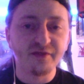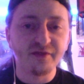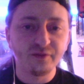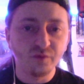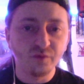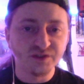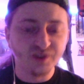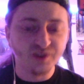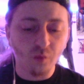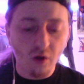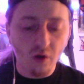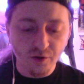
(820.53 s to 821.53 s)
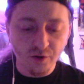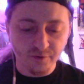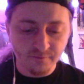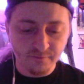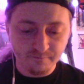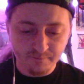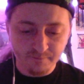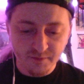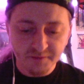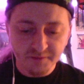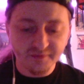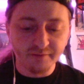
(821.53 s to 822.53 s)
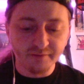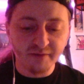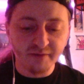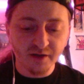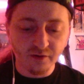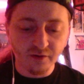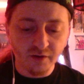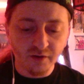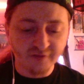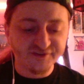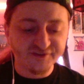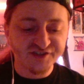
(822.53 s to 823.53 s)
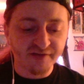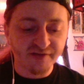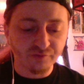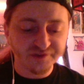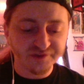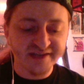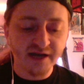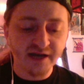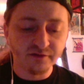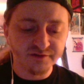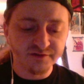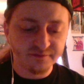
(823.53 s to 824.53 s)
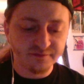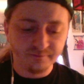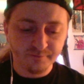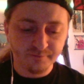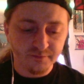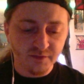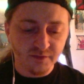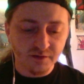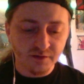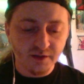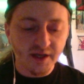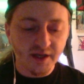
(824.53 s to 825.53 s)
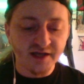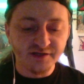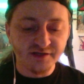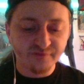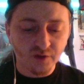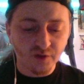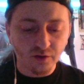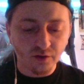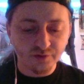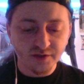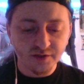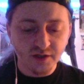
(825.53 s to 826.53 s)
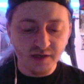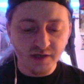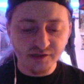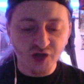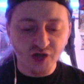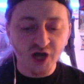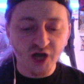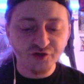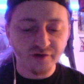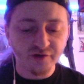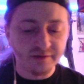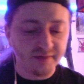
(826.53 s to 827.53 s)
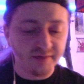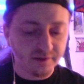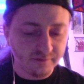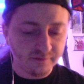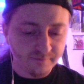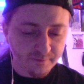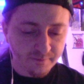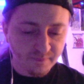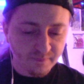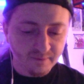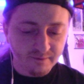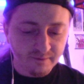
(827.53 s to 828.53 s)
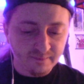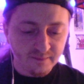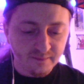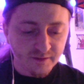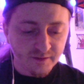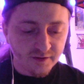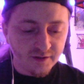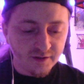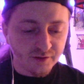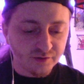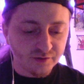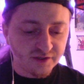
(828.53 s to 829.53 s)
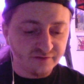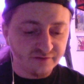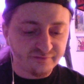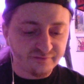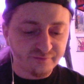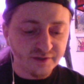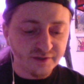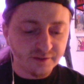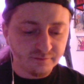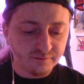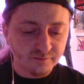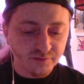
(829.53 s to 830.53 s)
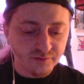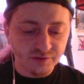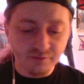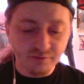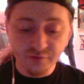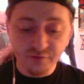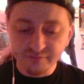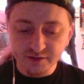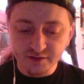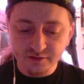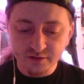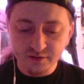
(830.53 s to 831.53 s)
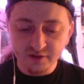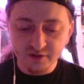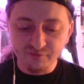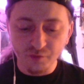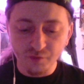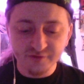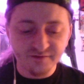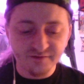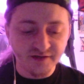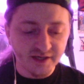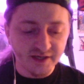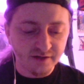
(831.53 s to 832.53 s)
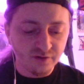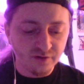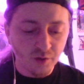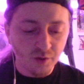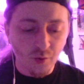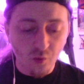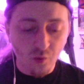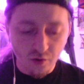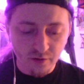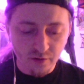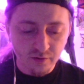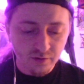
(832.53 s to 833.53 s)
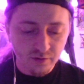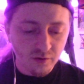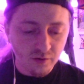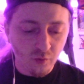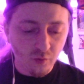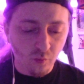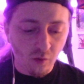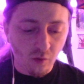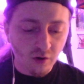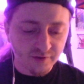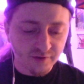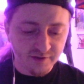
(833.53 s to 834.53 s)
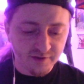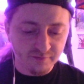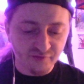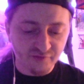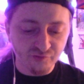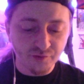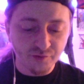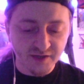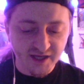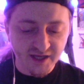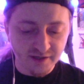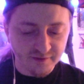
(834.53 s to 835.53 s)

was the walker, the bell of several sounds, a difficult and contrary bell. It could give freedom to movement of one of the dead, or walk them through the gate.